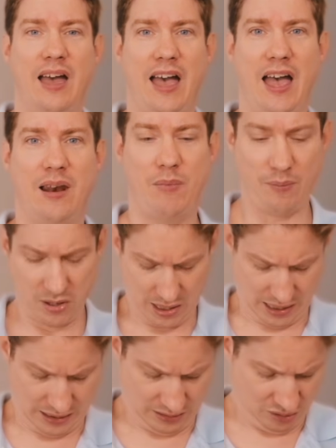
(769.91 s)
And maybe you
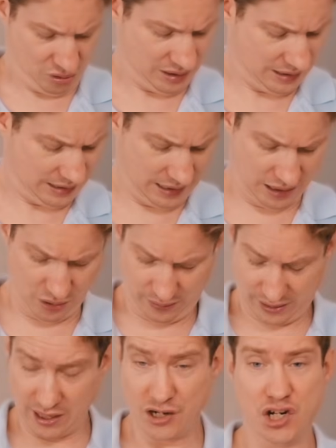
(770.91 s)
can see your
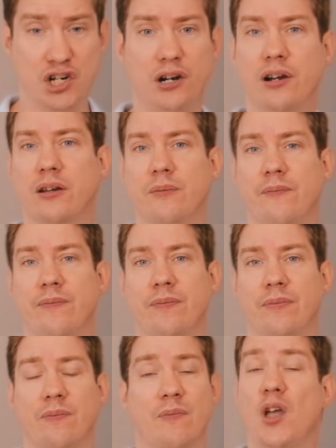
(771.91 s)
kid's shirt,
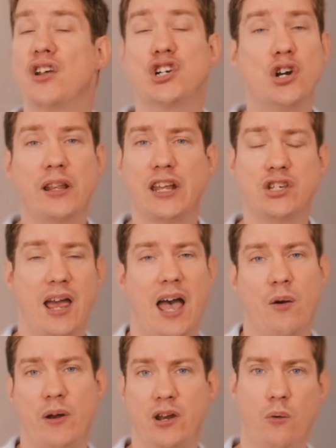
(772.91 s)
a shirt that you
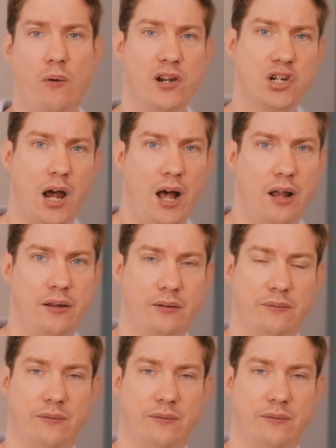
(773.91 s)
had when you were a child.